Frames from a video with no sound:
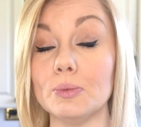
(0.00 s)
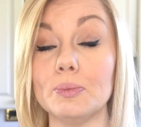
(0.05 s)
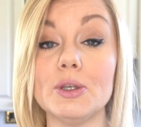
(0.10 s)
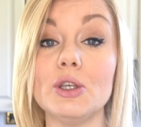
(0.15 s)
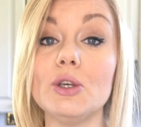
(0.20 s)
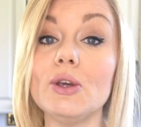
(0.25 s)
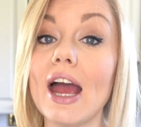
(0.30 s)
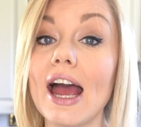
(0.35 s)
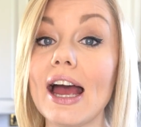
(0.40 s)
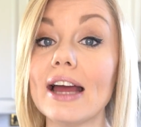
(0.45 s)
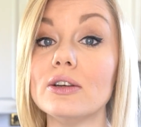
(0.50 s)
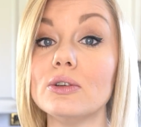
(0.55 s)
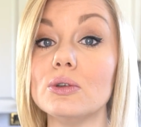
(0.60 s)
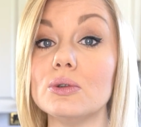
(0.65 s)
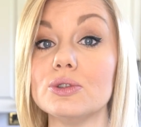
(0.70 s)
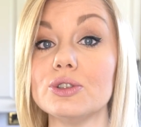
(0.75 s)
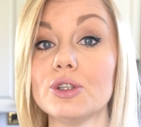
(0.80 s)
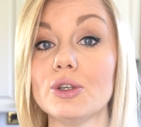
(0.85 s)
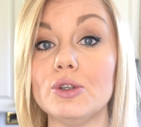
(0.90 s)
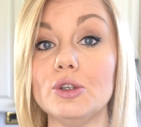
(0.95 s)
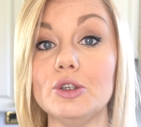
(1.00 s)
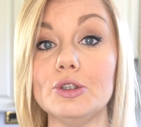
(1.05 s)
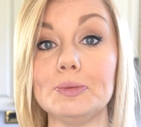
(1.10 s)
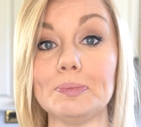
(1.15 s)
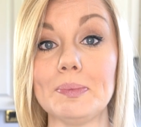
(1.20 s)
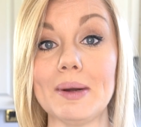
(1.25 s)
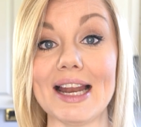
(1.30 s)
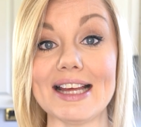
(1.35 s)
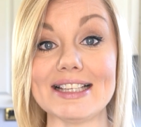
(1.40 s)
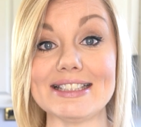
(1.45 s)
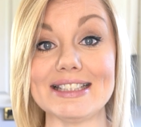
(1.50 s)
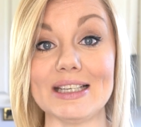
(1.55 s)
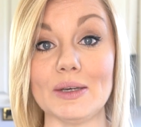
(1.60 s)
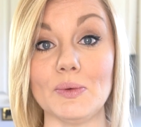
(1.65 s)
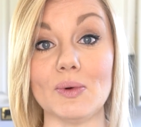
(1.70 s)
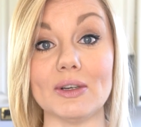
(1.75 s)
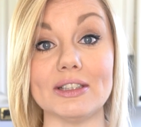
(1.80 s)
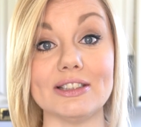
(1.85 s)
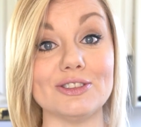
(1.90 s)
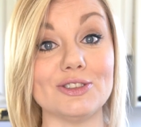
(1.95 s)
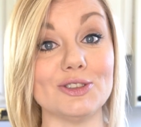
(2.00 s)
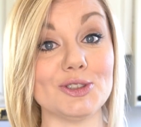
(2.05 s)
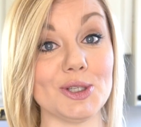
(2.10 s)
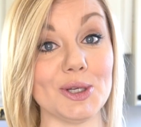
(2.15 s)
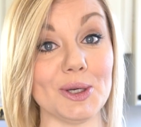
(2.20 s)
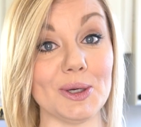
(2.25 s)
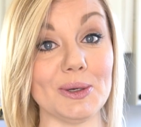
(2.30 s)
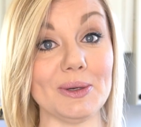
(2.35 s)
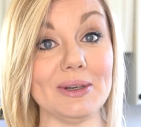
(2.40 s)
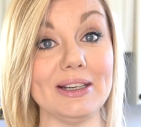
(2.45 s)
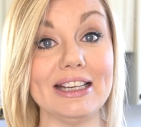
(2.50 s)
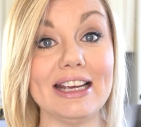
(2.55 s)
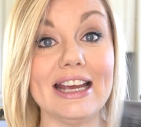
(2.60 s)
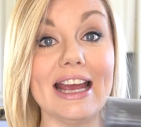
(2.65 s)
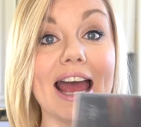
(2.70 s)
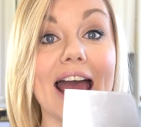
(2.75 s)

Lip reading: but you can also use plastic ones too.